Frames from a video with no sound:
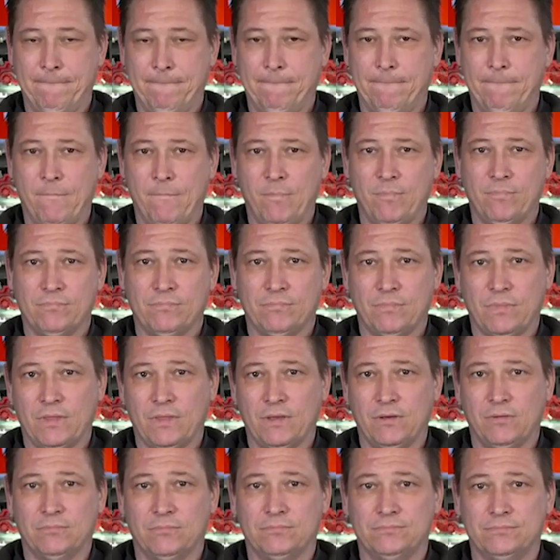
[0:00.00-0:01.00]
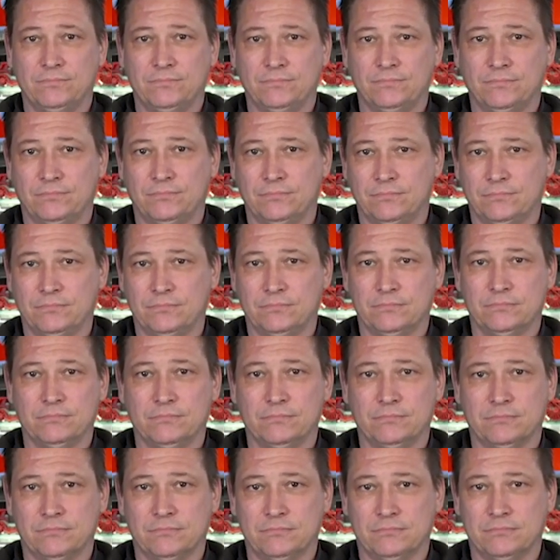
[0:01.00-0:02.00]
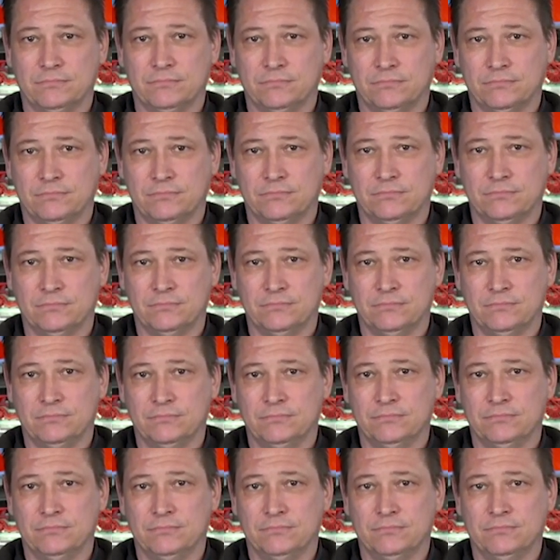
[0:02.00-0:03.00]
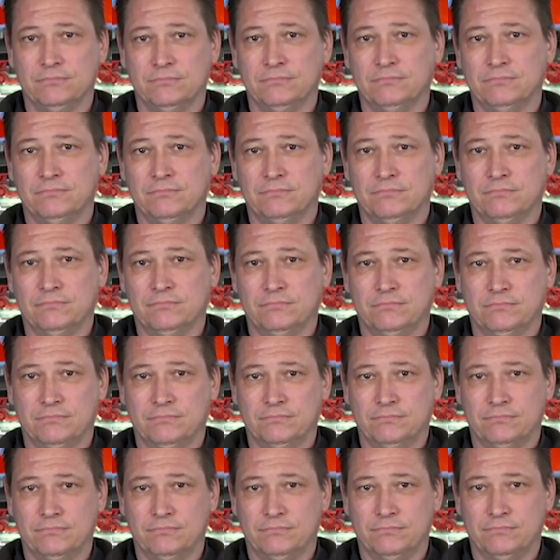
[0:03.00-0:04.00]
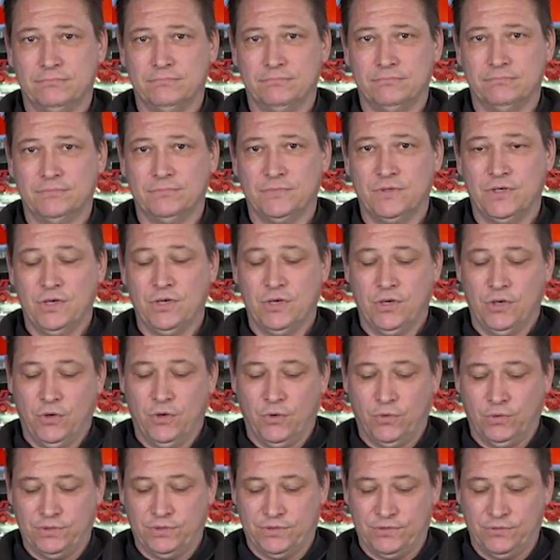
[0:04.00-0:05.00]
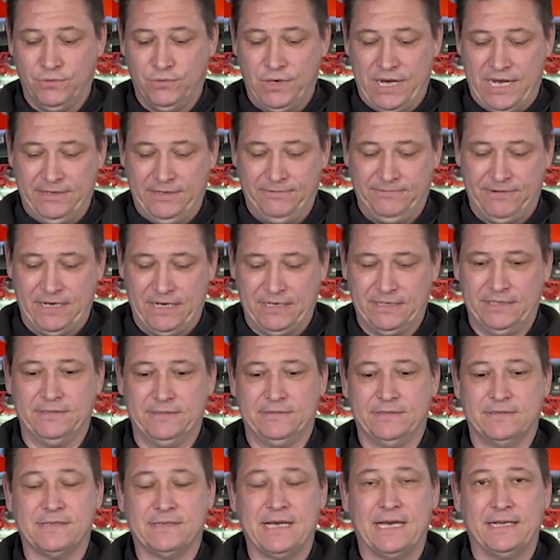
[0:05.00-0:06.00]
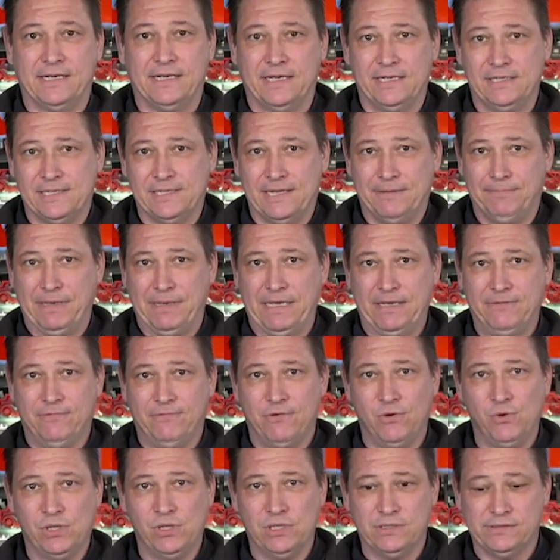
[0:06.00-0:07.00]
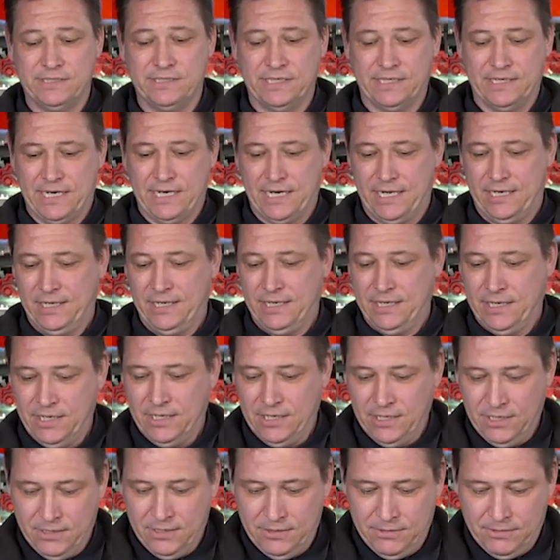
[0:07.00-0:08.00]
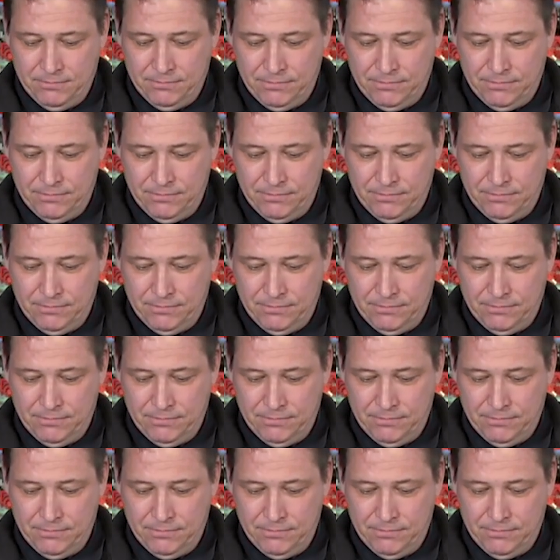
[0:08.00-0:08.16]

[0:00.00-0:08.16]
green, you can see the locomotive starts running again. So in this quick how-to video, we showed you how to digitize the signal